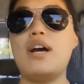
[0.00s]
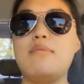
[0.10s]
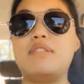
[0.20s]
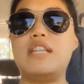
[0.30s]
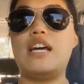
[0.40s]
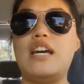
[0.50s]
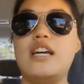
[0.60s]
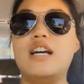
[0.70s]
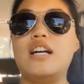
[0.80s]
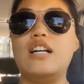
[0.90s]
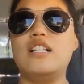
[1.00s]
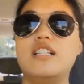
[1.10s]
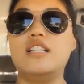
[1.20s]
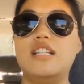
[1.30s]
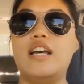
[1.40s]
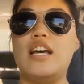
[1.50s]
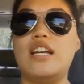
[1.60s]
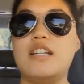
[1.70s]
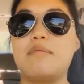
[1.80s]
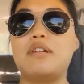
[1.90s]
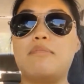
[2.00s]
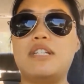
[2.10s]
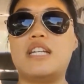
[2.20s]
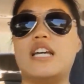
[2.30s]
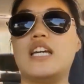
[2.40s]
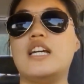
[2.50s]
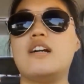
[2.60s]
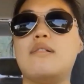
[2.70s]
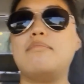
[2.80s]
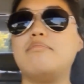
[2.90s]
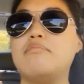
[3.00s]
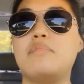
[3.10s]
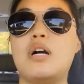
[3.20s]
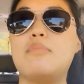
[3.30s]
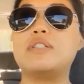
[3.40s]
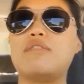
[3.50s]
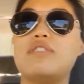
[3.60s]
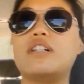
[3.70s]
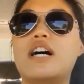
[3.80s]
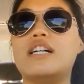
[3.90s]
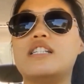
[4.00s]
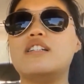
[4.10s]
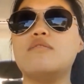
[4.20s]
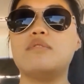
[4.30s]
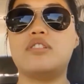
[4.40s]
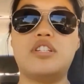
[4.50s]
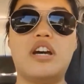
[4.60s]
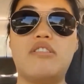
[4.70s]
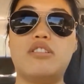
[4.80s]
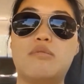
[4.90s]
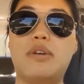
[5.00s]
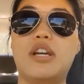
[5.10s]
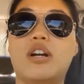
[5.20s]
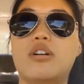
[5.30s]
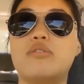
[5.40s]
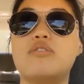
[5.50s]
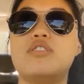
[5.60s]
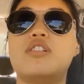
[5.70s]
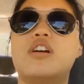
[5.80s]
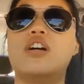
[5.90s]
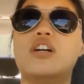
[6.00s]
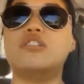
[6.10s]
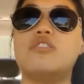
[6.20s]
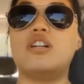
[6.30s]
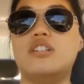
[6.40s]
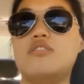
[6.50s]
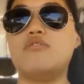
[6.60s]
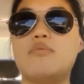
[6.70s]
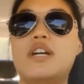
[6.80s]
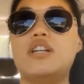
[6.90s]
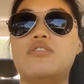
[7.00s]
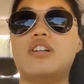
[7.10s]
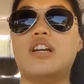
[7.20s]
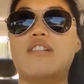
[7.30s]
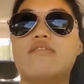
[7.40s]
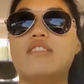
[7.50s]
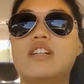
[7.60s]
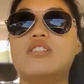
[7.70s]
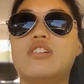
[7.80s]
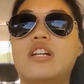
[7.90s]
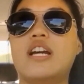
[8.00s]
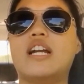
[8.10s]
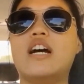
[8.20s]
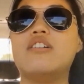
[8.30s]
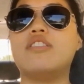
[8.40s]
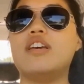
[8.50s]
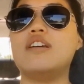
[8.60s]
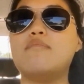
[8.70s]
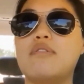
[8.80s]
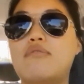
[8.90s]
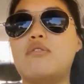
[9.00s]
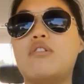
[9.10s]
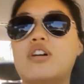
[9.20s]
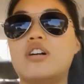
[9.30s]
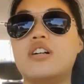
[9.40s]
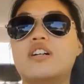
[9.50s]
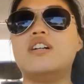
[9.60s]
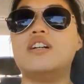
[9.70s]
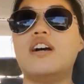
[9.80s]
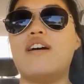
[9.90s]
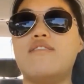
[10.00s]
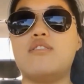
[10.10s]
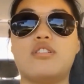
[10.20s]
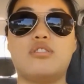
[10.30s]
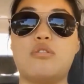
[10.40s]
YMCA and I'm going to be taking a couple different classes. We'll see how this week goes. Trying to lose weight, trying to get fit, trying to get healthy before I have no